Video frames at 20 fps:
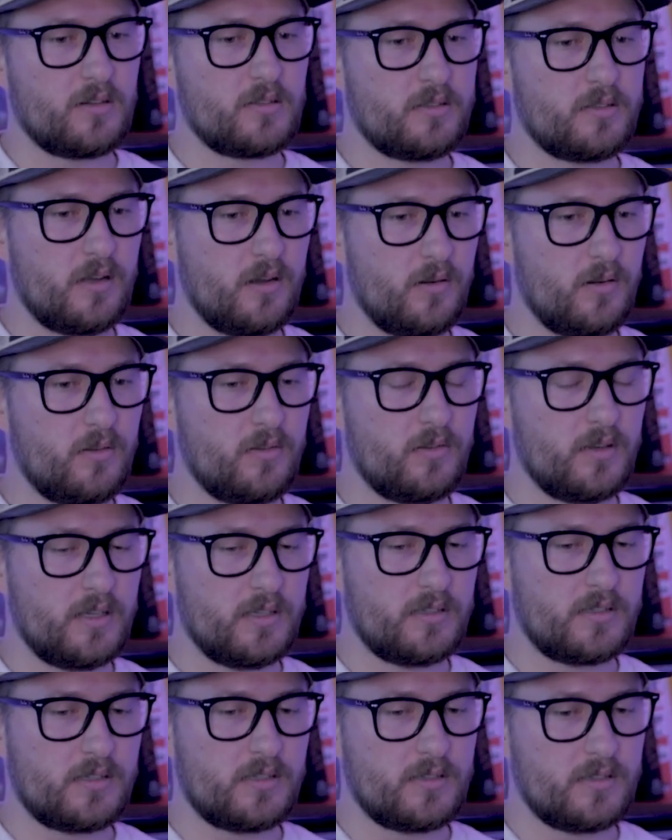So
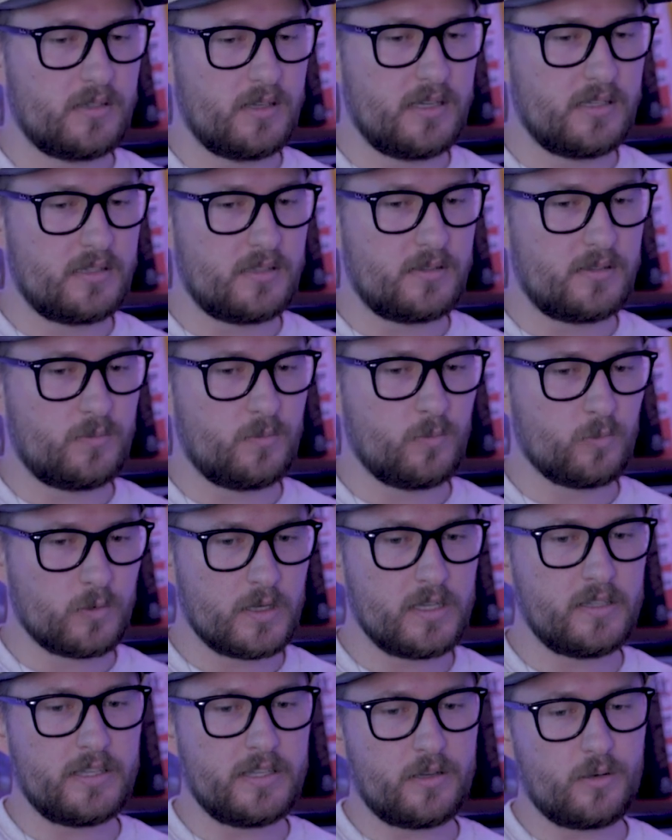it's
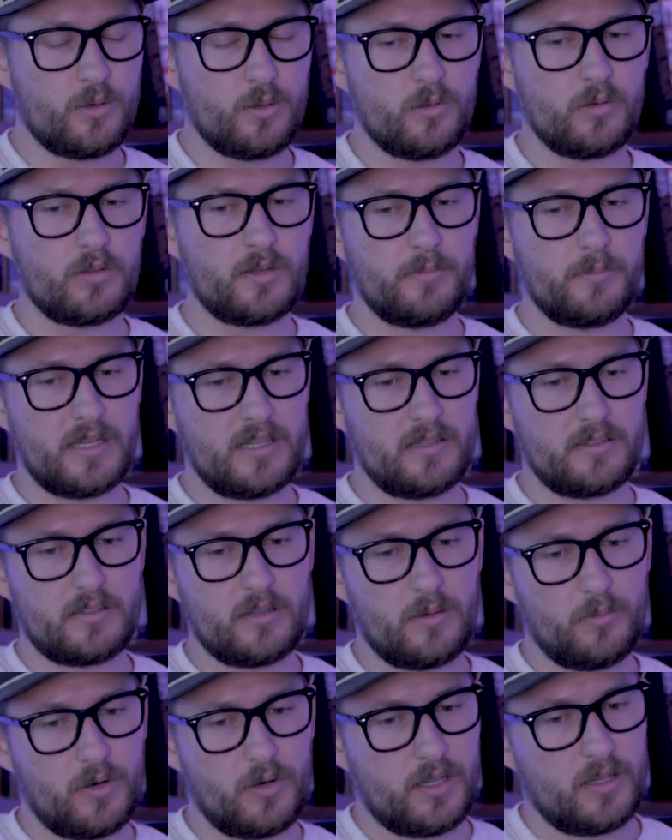really cool to meet
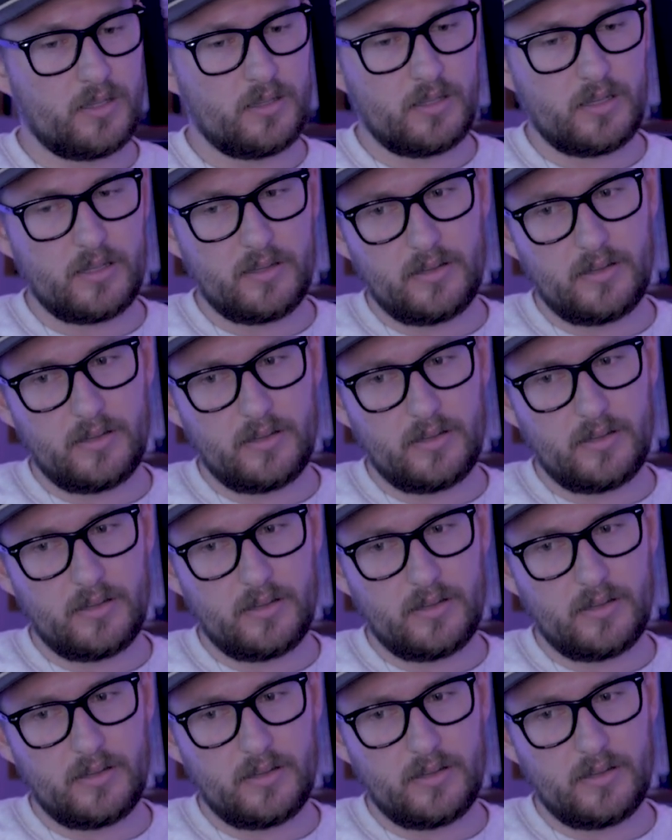someone